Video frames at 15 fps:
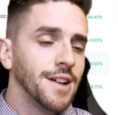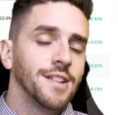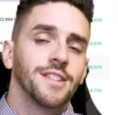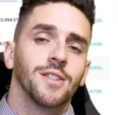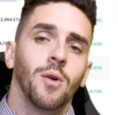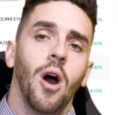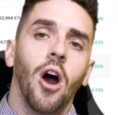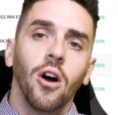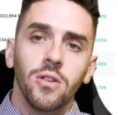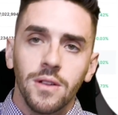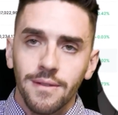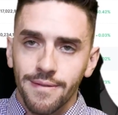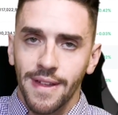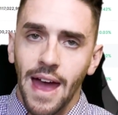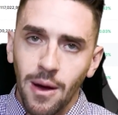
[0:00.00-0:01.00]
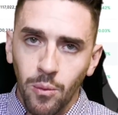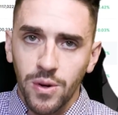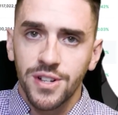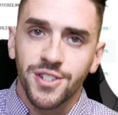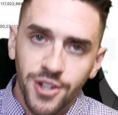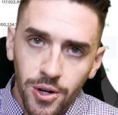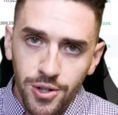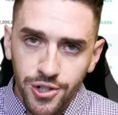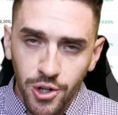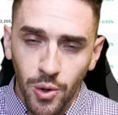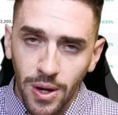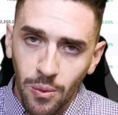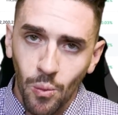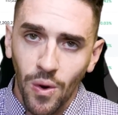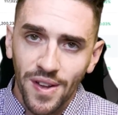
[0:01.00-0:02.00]
So all of that which
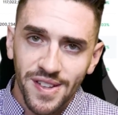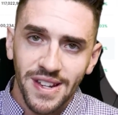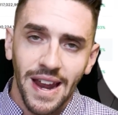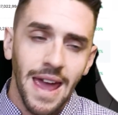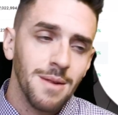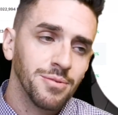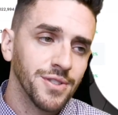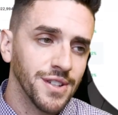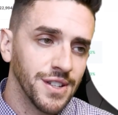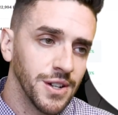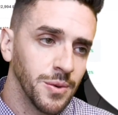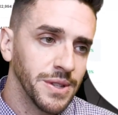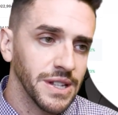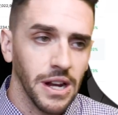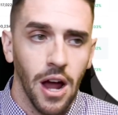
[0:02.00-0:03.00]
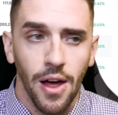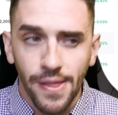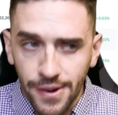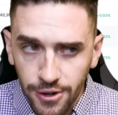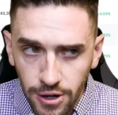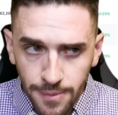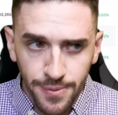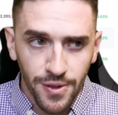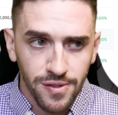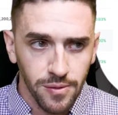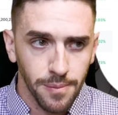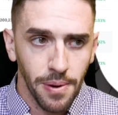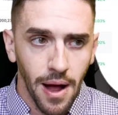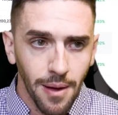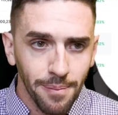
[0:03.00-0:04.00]
Dogecoin wasn't able to do when the other cryptos
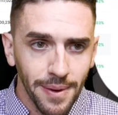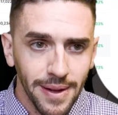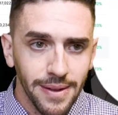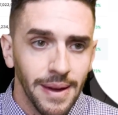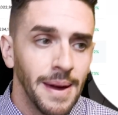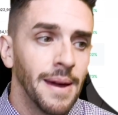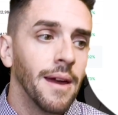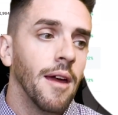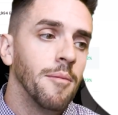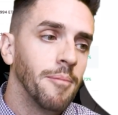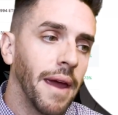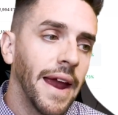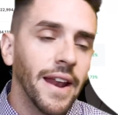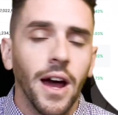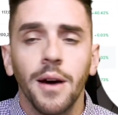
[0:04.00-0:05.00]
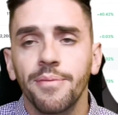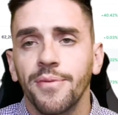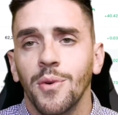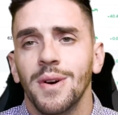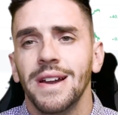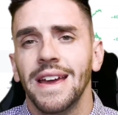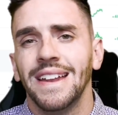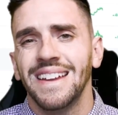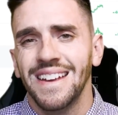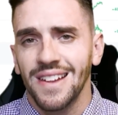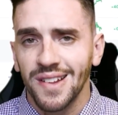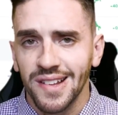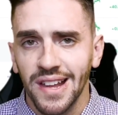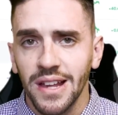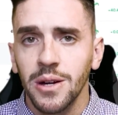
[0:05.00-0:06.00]
were pumping made up for it in a
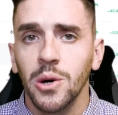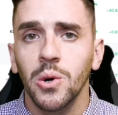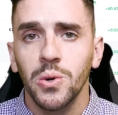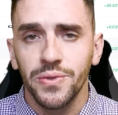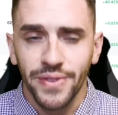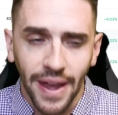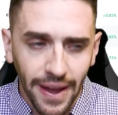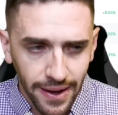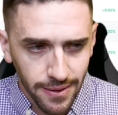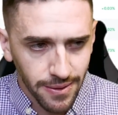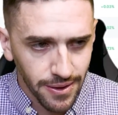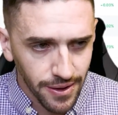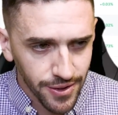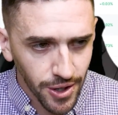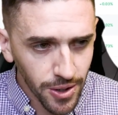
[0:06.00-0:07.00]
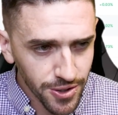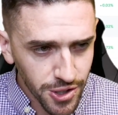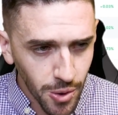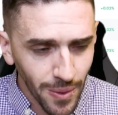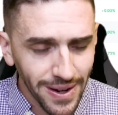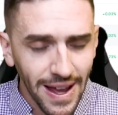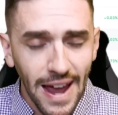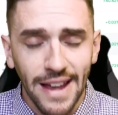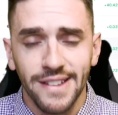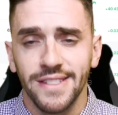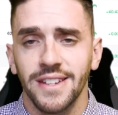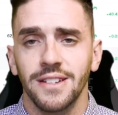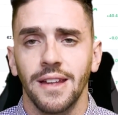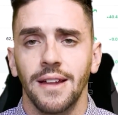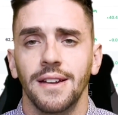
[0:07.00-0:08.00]
single day. Dogecoin has
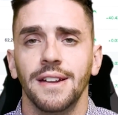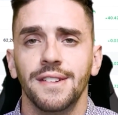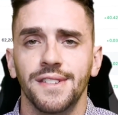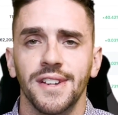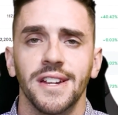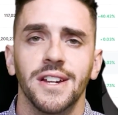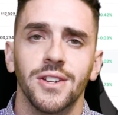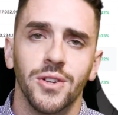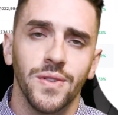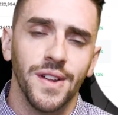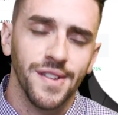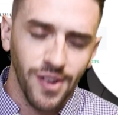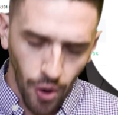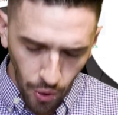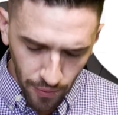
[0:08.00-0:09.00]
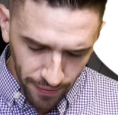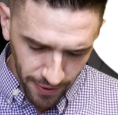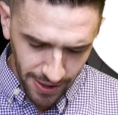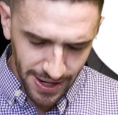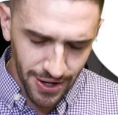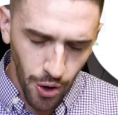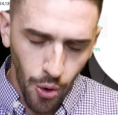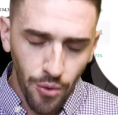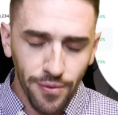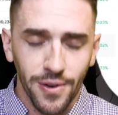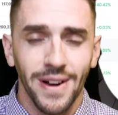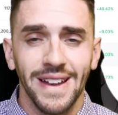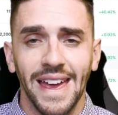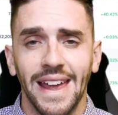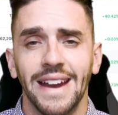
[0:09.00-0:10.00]
the tendency to do this over and over
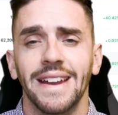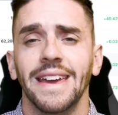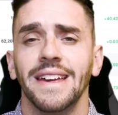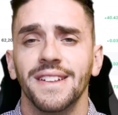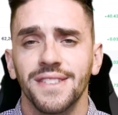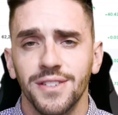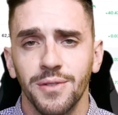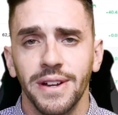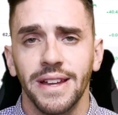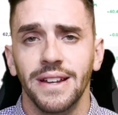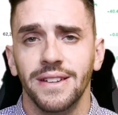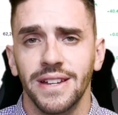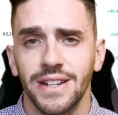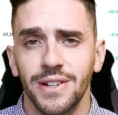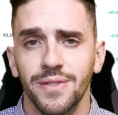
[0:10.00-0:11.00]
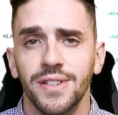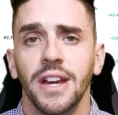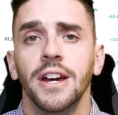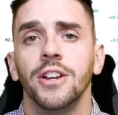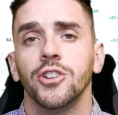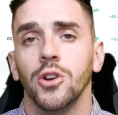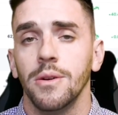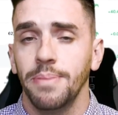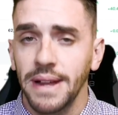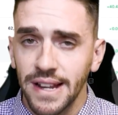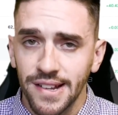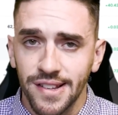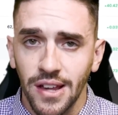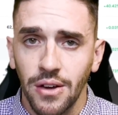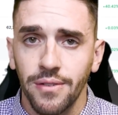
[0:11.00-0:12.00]
again, and history continues to repeat
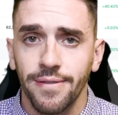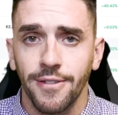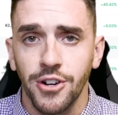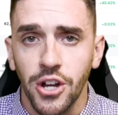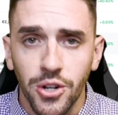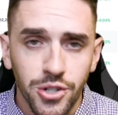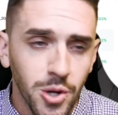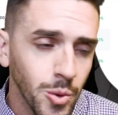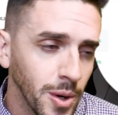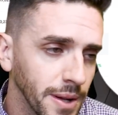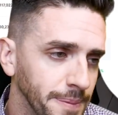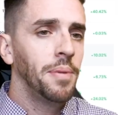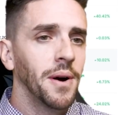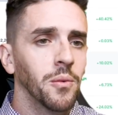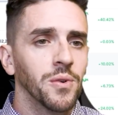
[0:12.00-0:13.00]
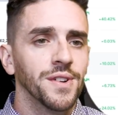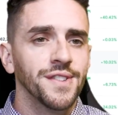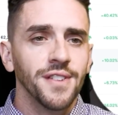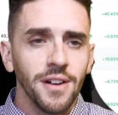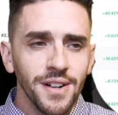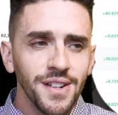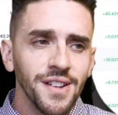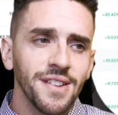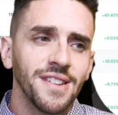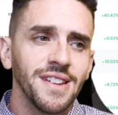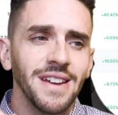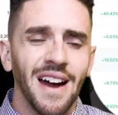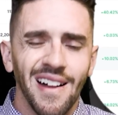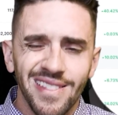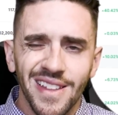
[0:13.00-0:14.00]
itself for Dogecoin. But we're starting to
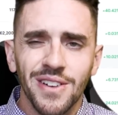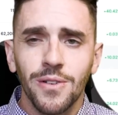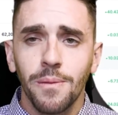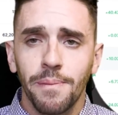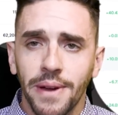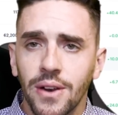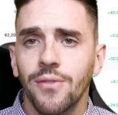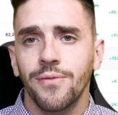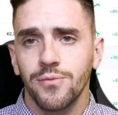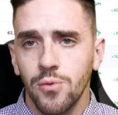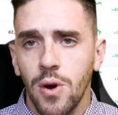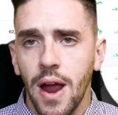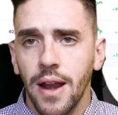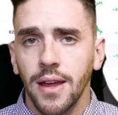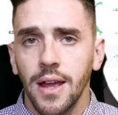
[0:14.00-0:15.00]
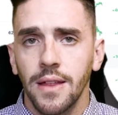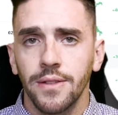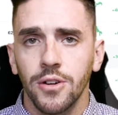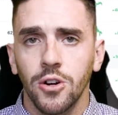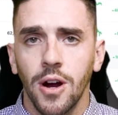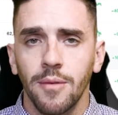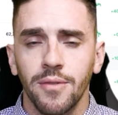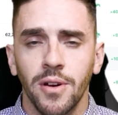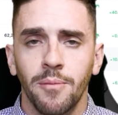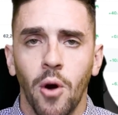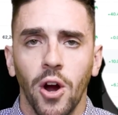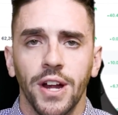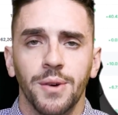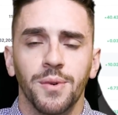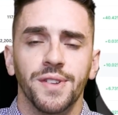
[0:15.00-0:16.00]
see a little bit of red in the crypto
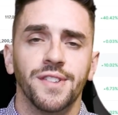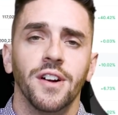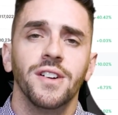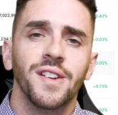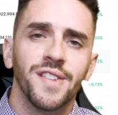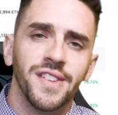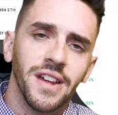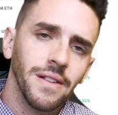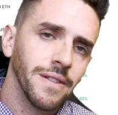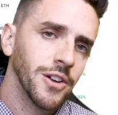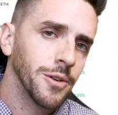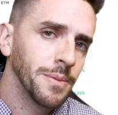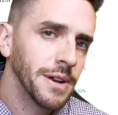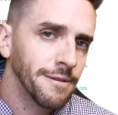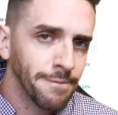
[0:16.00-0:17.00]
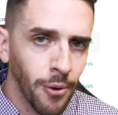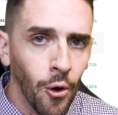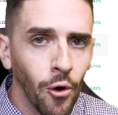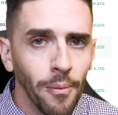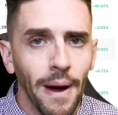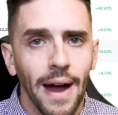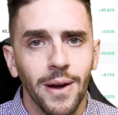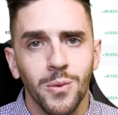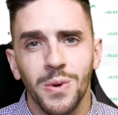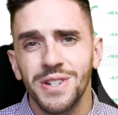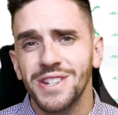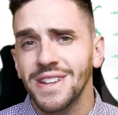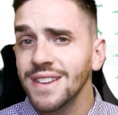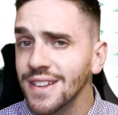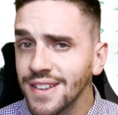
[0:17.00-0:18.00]
market. We're starting to see a little bit of pullback,
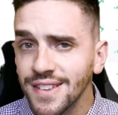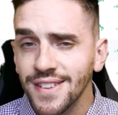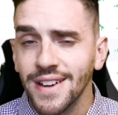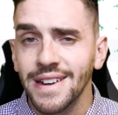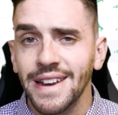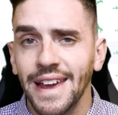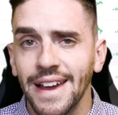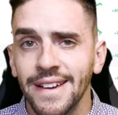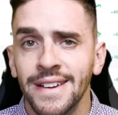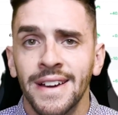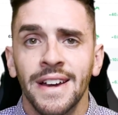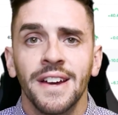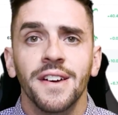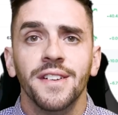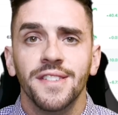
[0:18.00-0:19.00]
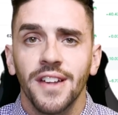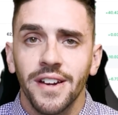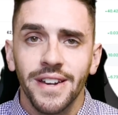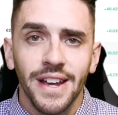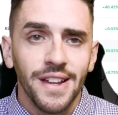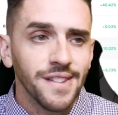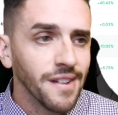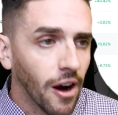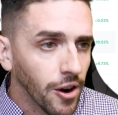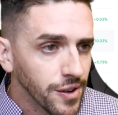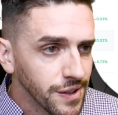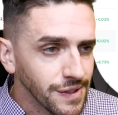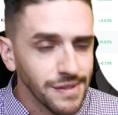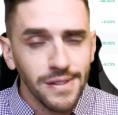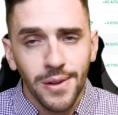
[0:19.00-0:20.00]
which it is Sunday. Sundays are
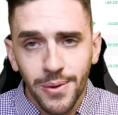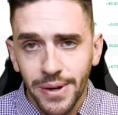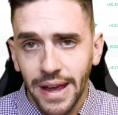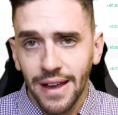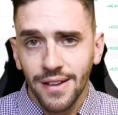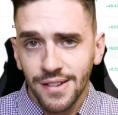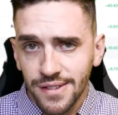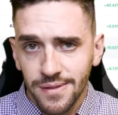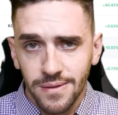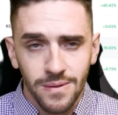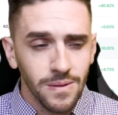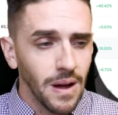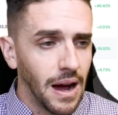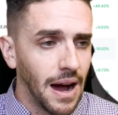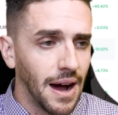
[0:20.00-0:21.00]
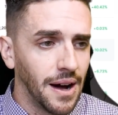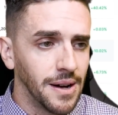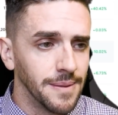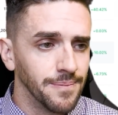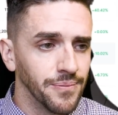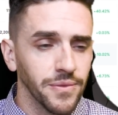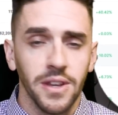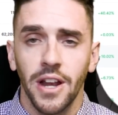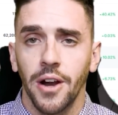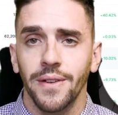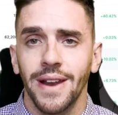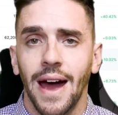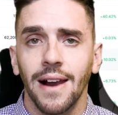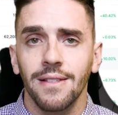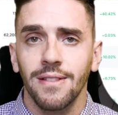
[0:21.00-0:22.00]
slow days. Um, you know,
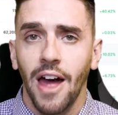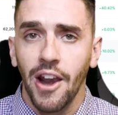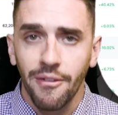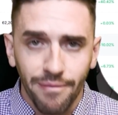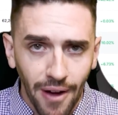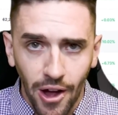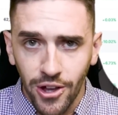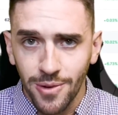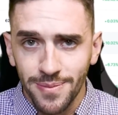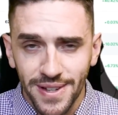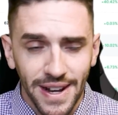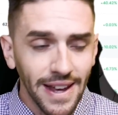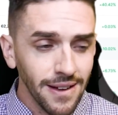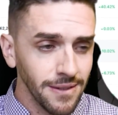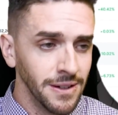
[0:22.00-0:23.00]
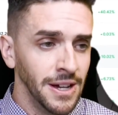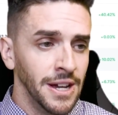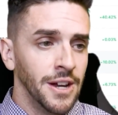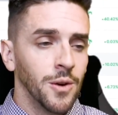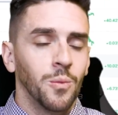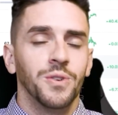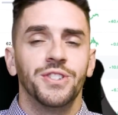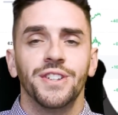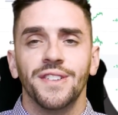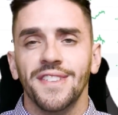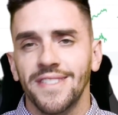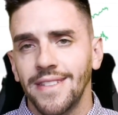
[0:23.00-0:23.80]
not a lot of volume today, which is